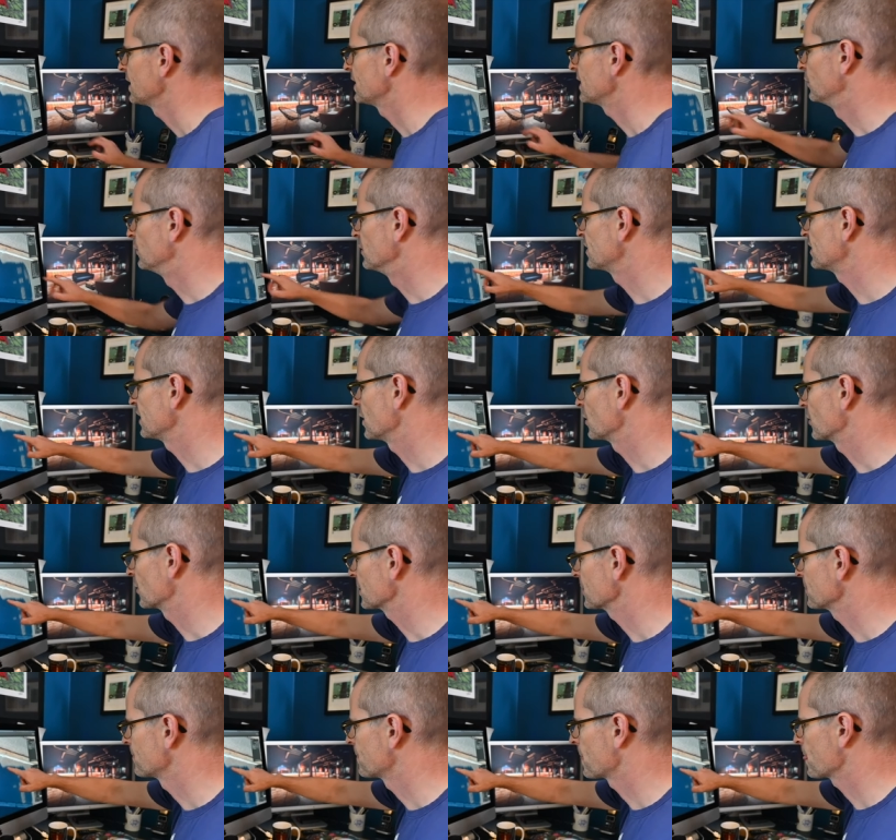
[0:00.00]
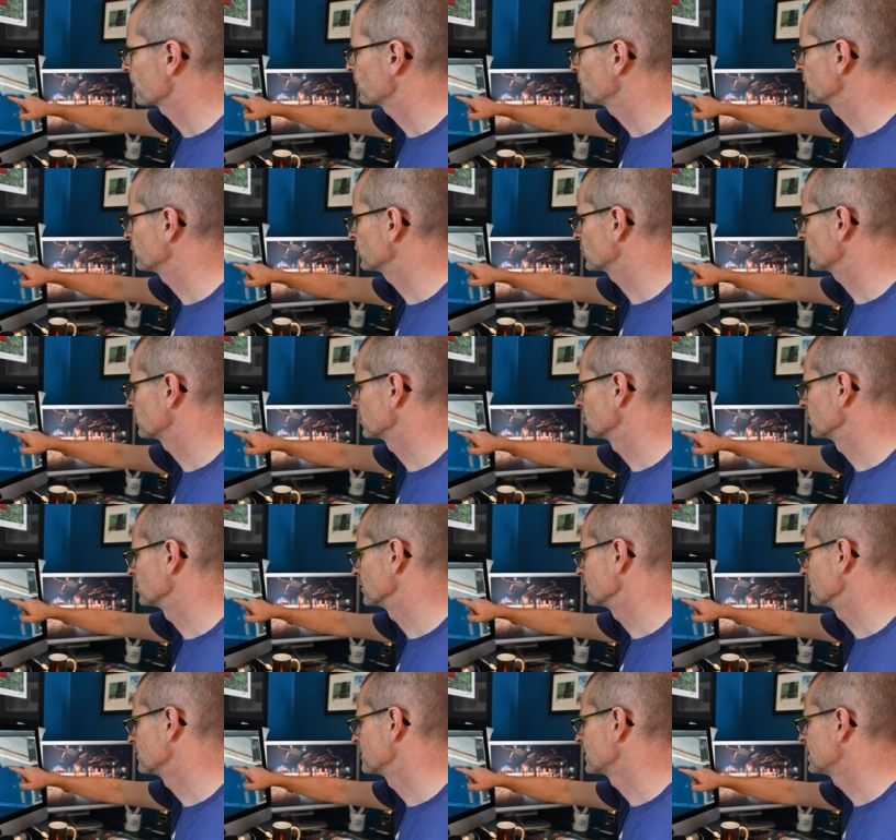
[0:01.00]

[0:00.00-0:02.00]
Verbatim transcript: Now in this area we've got a problem